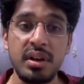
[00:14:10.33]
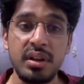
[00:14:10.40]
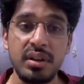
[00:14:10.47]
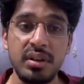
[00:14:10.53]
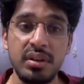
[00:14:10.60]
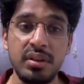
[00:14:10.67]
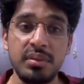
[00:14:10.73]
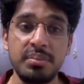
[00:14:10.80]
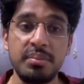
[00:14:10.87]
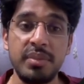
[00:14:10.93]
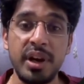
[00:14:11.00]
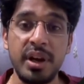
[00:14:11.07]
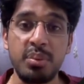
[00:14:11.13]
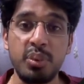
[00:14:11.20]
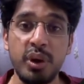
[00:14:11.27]

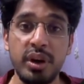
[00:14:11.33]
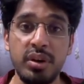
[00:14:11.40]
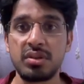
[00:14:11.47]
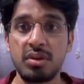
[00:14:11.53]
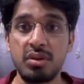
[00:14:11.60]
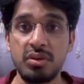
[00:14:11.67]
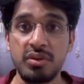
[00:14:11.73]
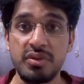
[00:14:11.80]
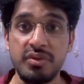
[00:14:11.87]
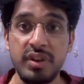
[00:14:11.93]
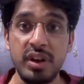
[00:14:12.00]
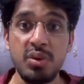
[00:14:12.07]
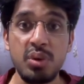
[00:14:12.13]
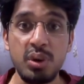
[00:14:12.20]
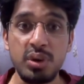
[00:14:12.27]
breakpoint. So now if
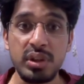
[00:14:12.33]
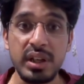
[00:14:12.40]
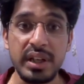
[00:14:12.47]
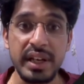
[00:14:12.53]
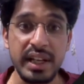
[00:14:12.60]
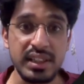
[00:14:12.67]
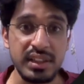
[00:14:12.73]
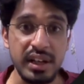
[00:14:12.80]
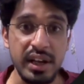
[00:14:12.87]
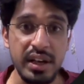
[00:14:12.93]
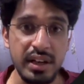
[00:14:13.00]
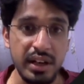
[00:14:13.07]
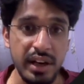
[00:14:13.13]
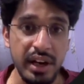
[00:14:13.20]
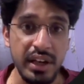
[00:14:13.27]
we go to the next line